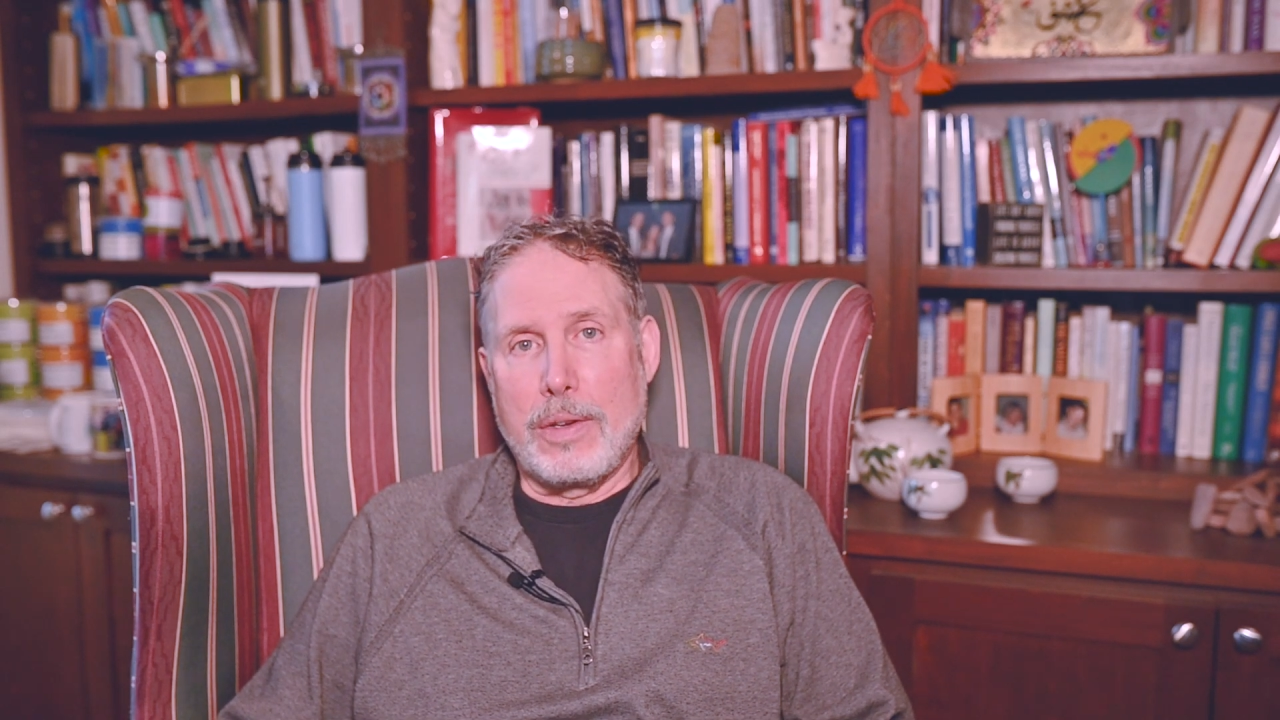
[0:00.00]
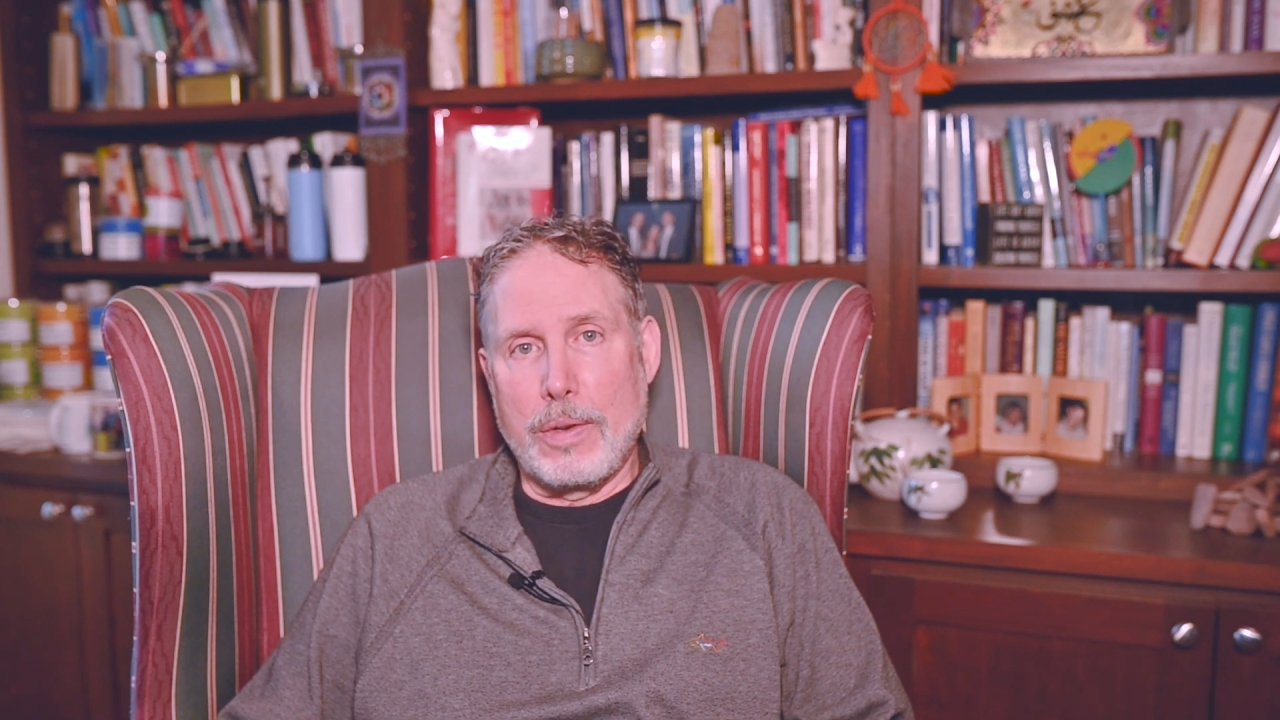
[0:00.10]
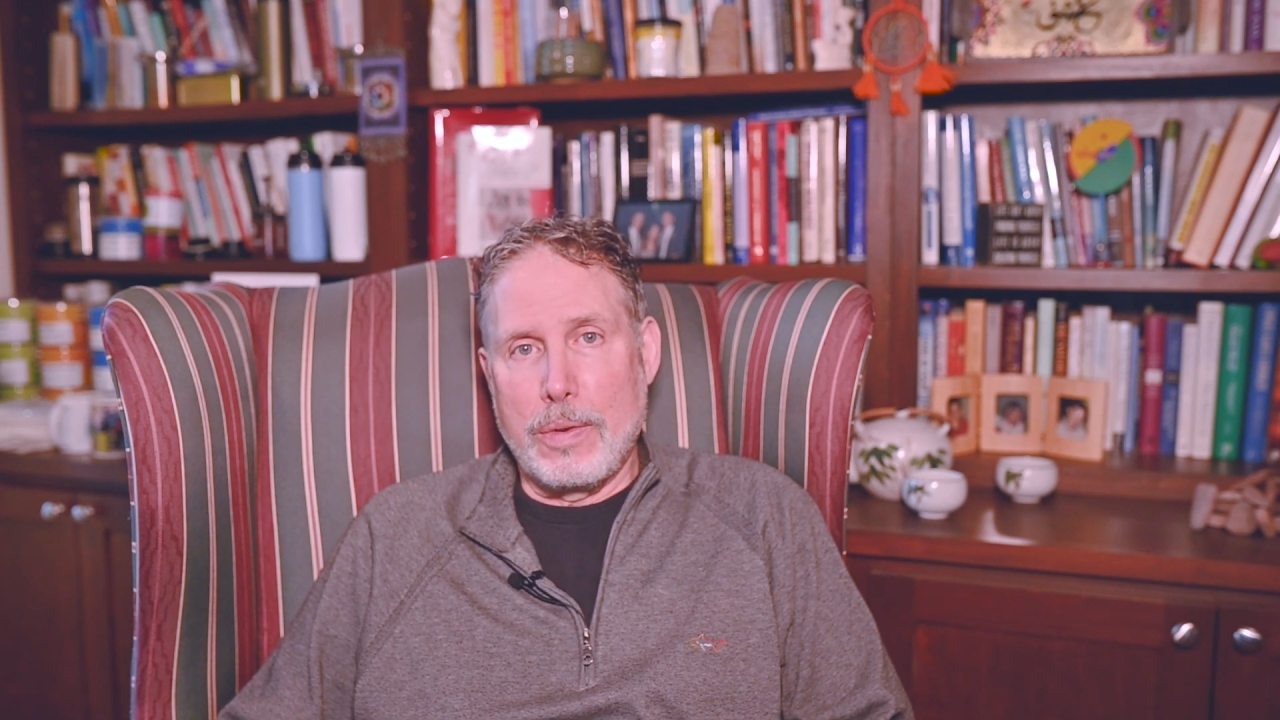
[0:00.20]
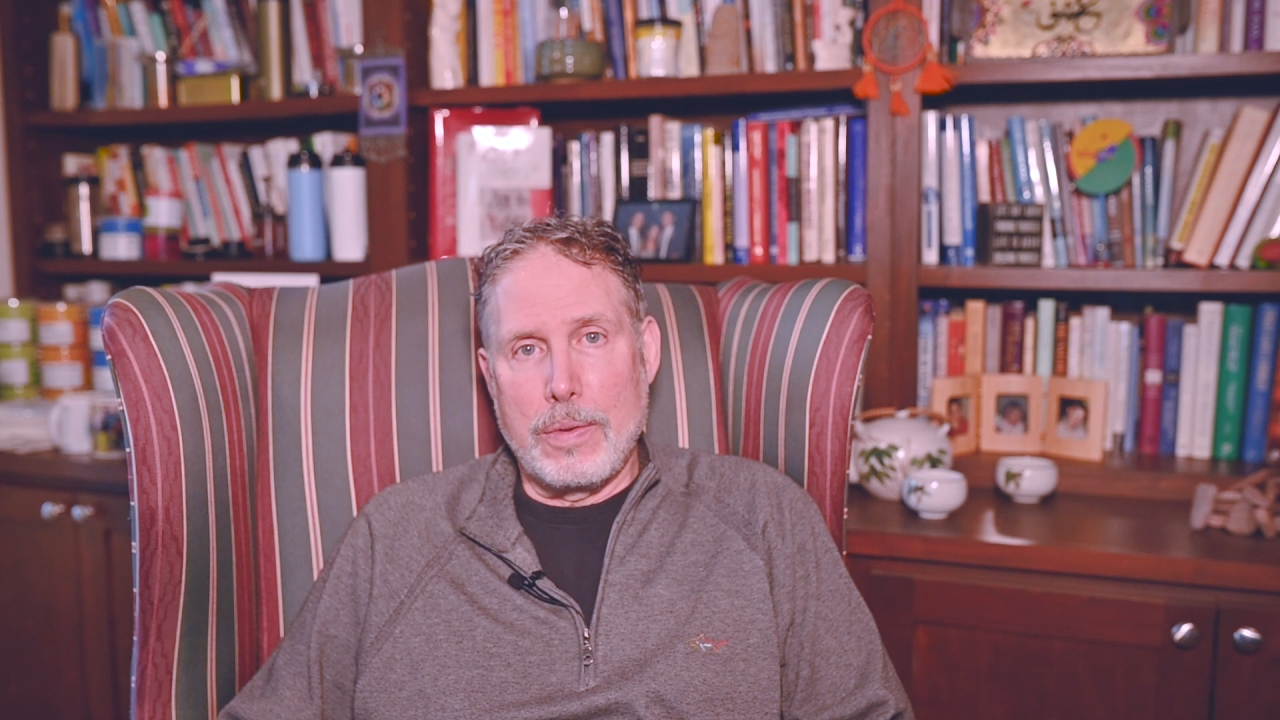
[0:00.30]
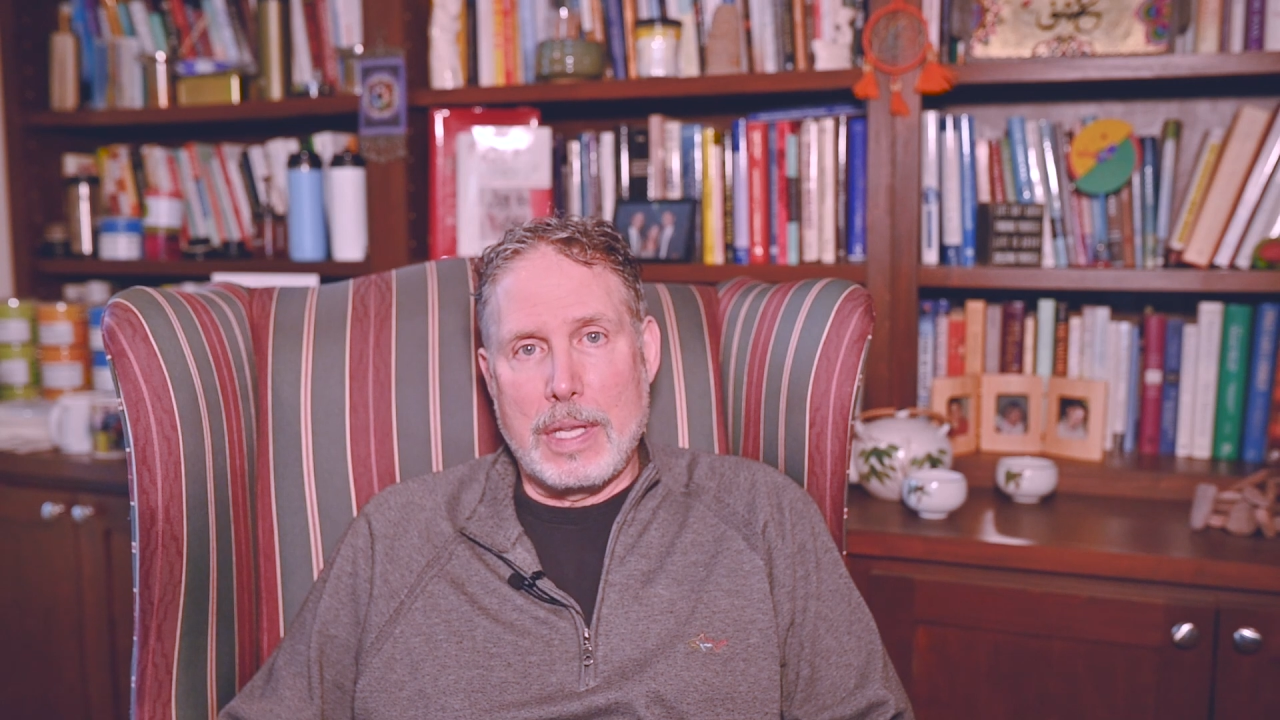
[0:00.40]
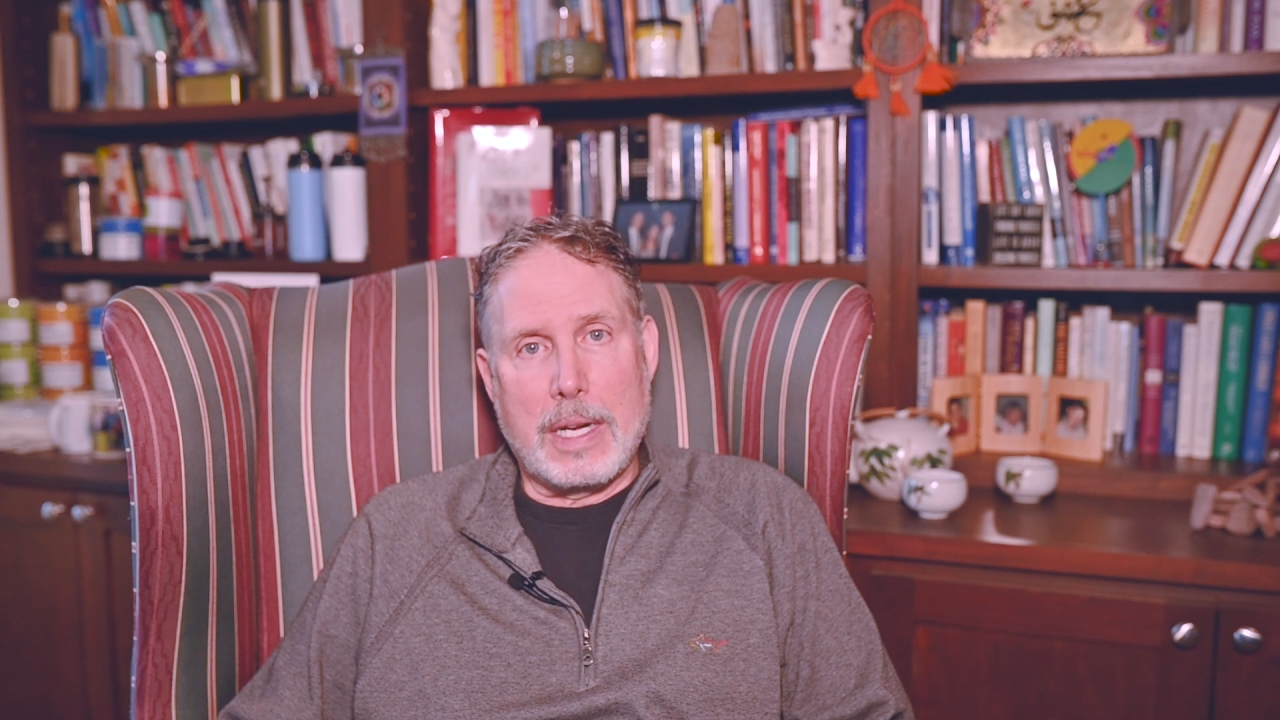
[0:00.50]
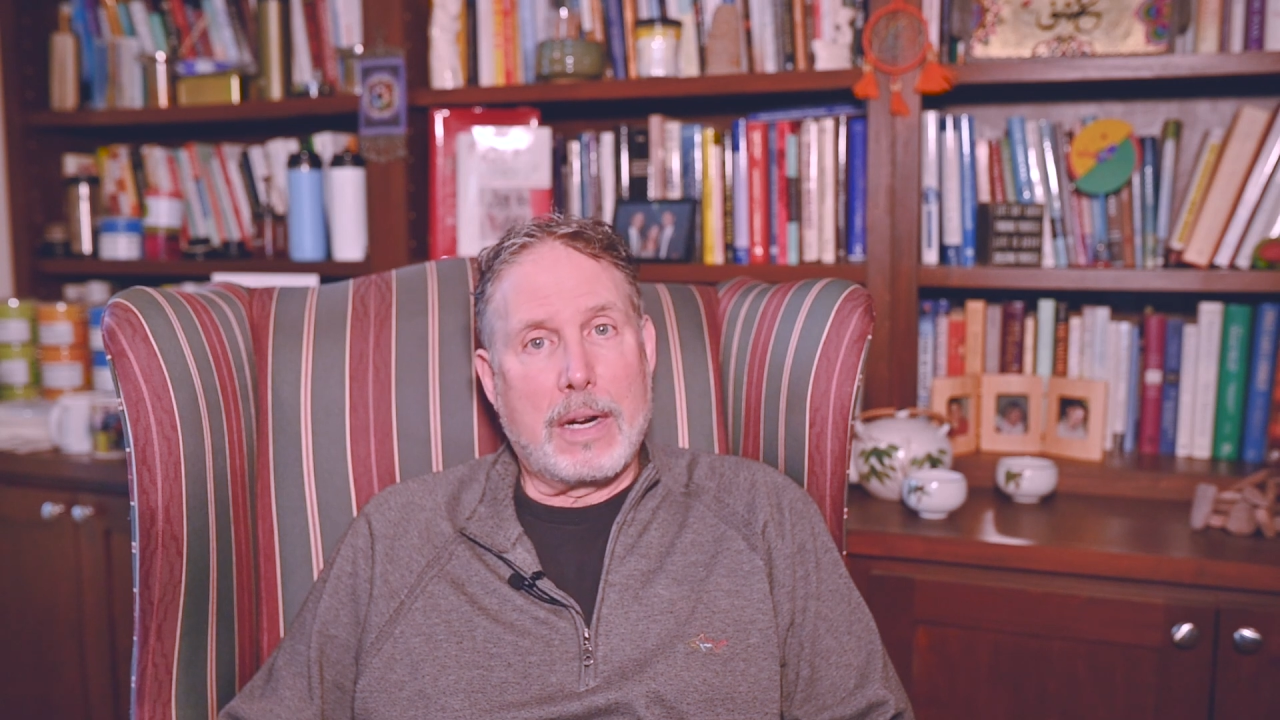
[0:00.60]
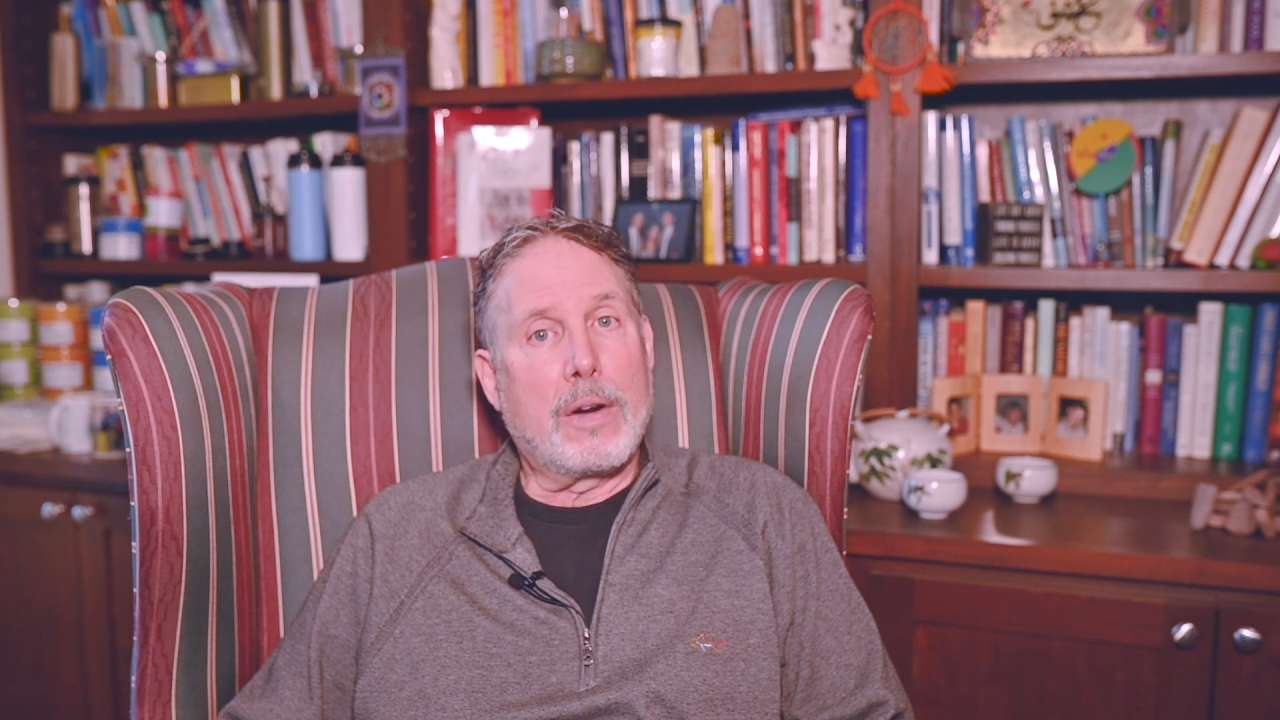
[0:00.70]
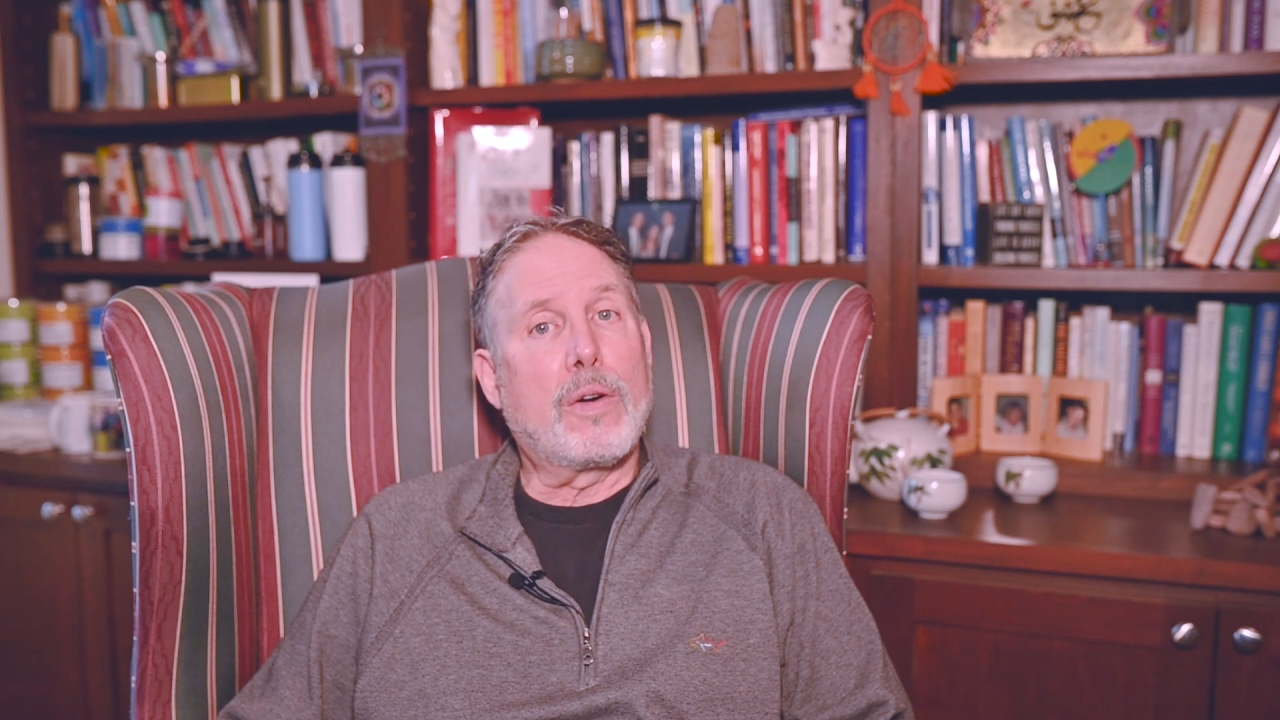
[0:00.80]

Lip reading: do that our